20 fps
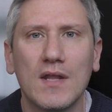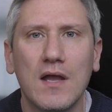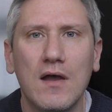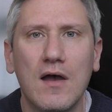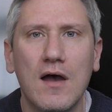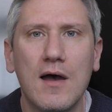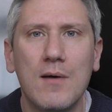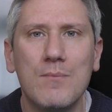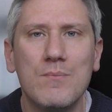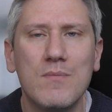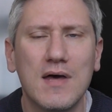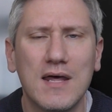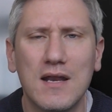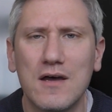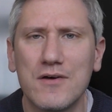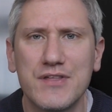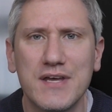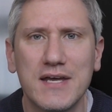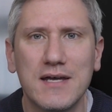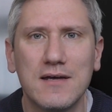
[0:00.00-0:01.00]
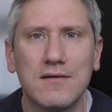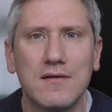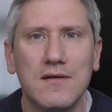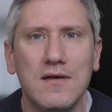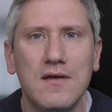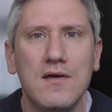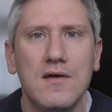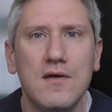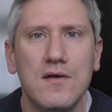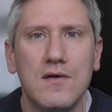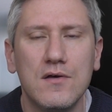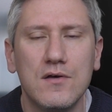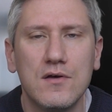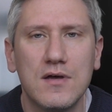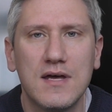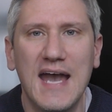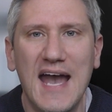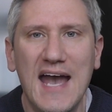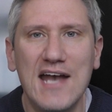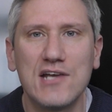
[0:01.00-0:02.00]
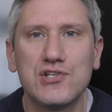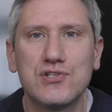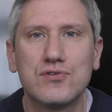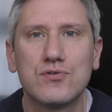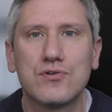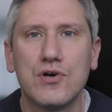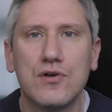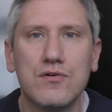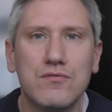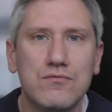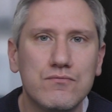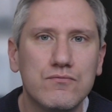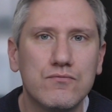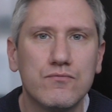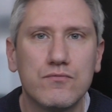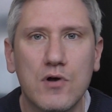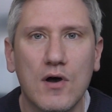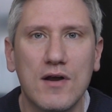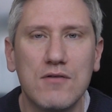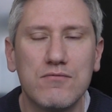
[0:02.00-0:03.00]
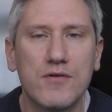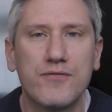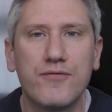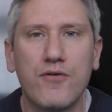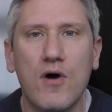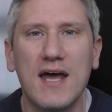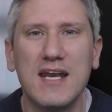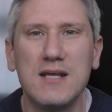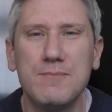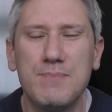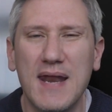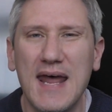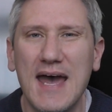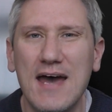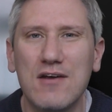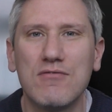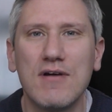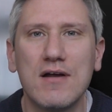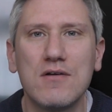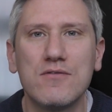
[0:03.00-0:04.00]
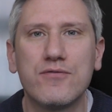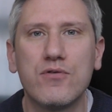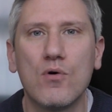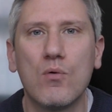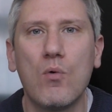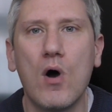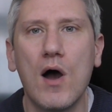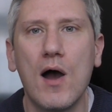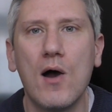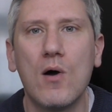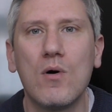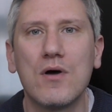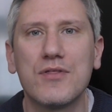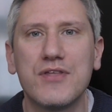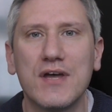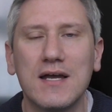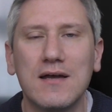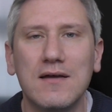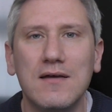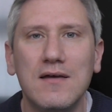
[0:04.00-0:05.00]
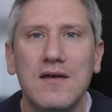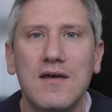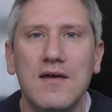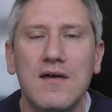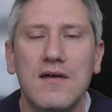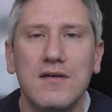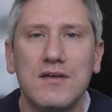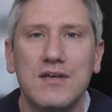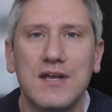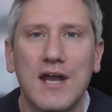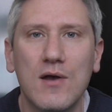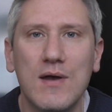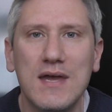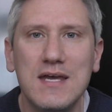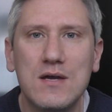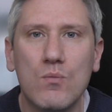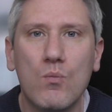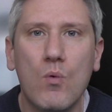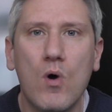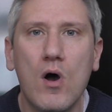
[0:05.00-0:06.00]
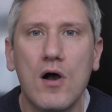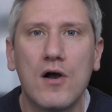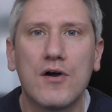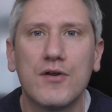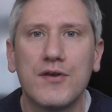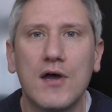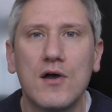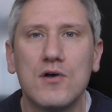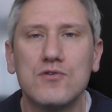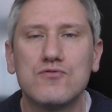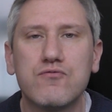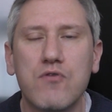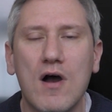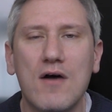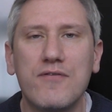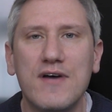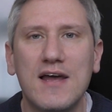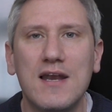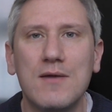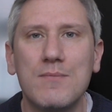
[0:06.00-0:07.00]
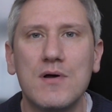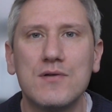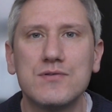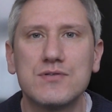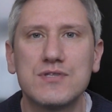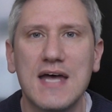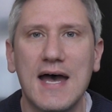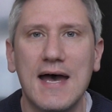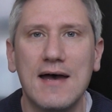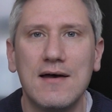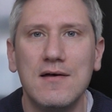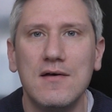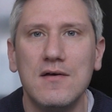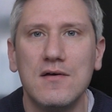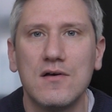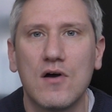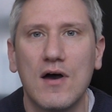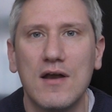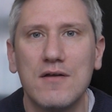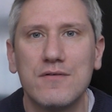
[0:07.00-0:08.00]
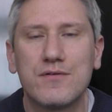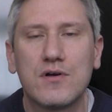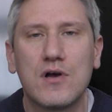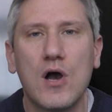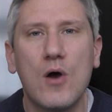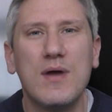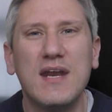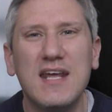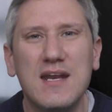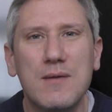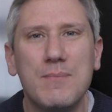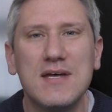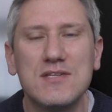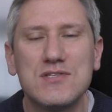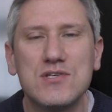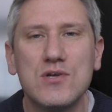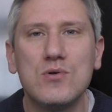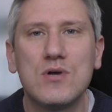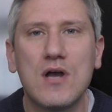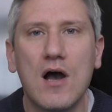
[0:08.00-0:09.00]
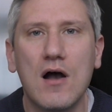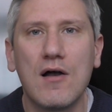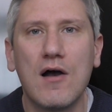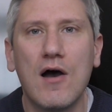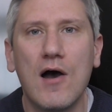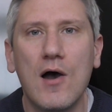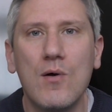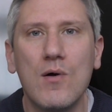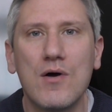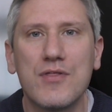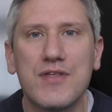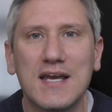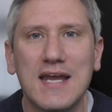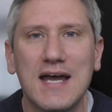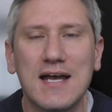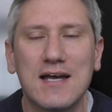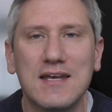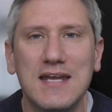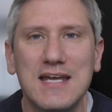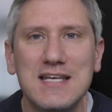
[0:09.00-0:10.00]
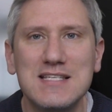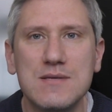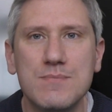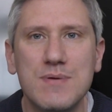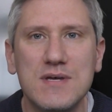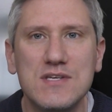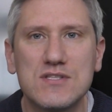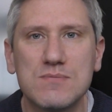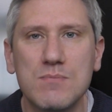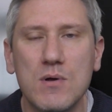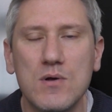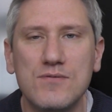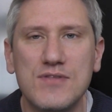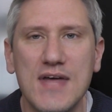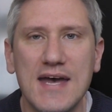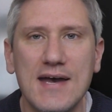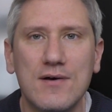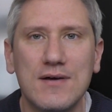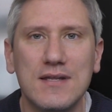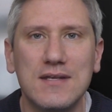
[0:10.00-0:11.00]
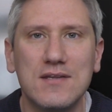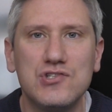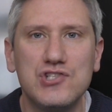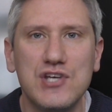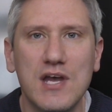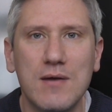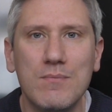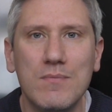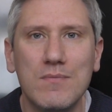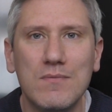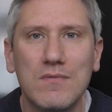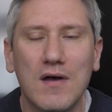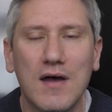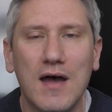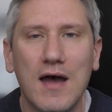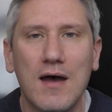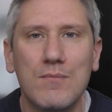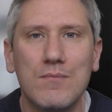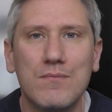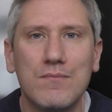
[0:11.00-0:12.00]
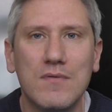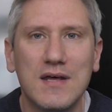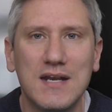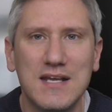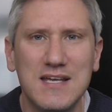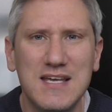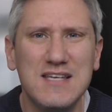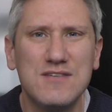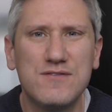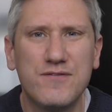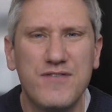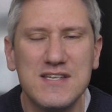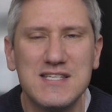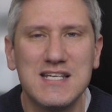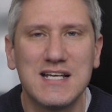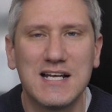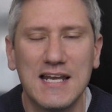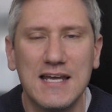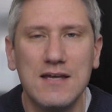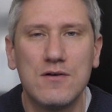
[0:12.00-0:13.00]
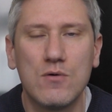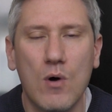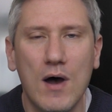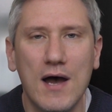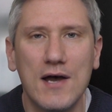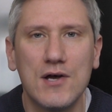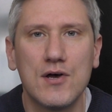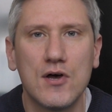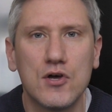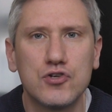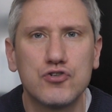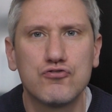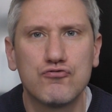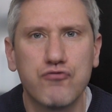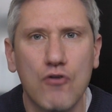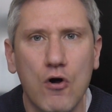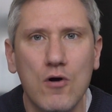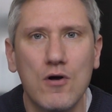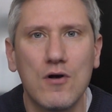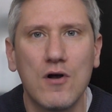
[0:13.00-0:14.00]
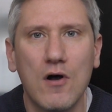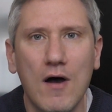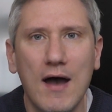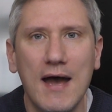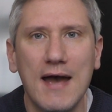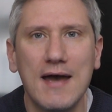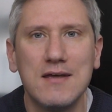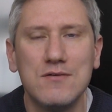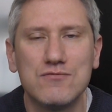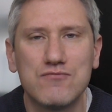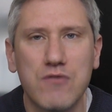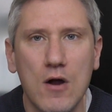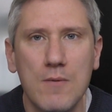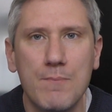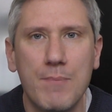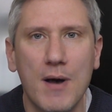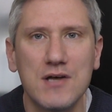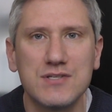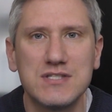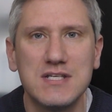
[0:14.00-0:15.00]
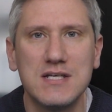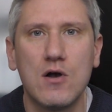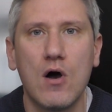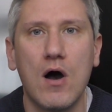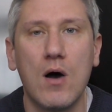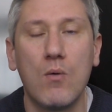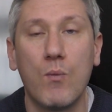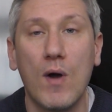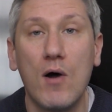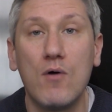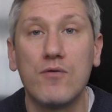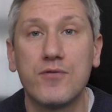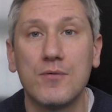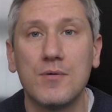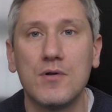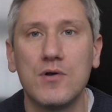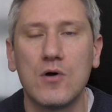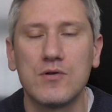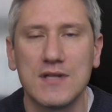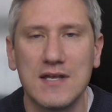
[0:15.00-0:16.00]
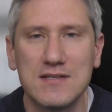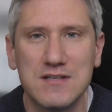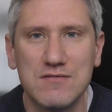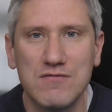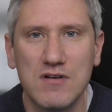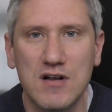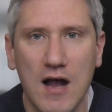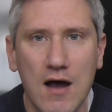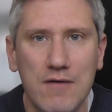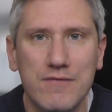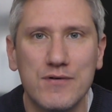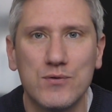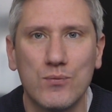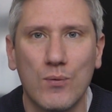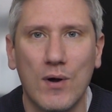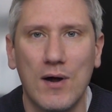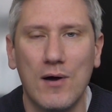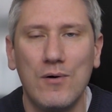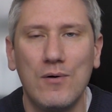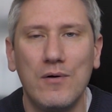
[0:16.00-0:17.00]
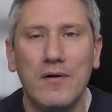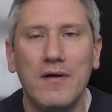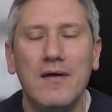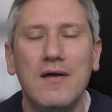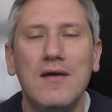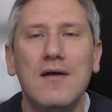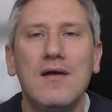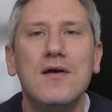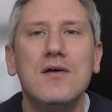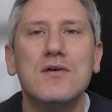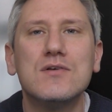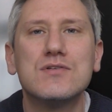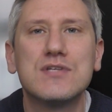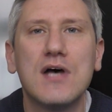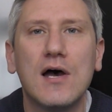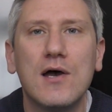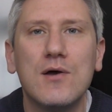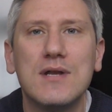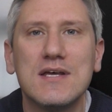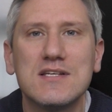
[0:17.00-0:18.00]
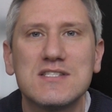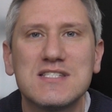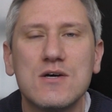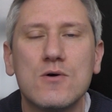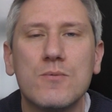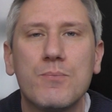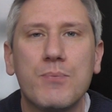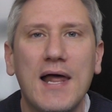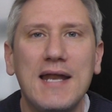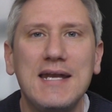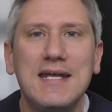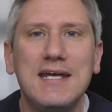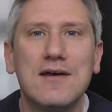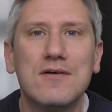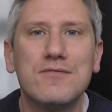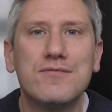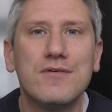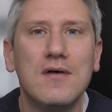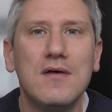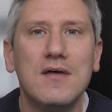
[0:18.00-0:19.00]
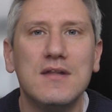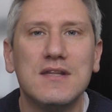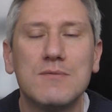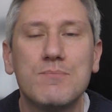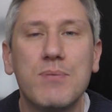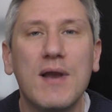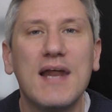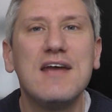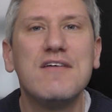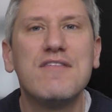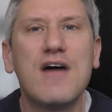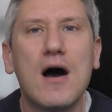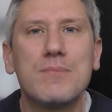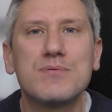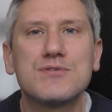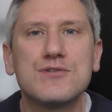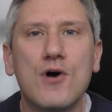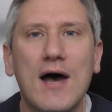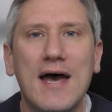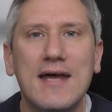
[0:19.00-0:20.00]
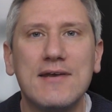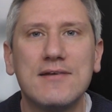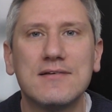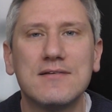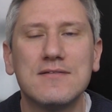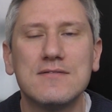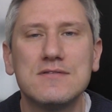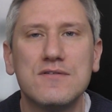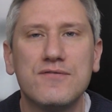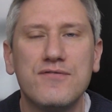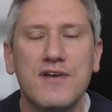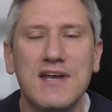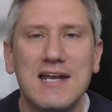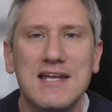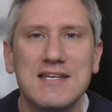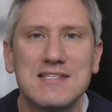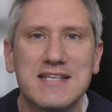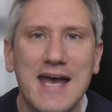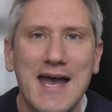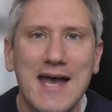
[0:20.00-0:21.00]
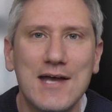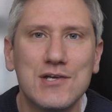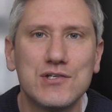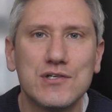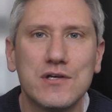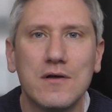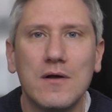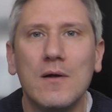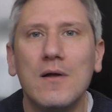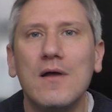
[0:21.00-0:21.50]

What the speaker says: And I think Cash can kind of refine. He's been out of the ring for a while. I think, you know, he can work on those rough elements, that kind of going in a bit too gung-ho. I think that can easily be smoothed out in the gym. And he is physically quite a strong guy. He's robust. He got up well from the knockdowns. He recovered well. So there's still plenty of upside to Felix Cash.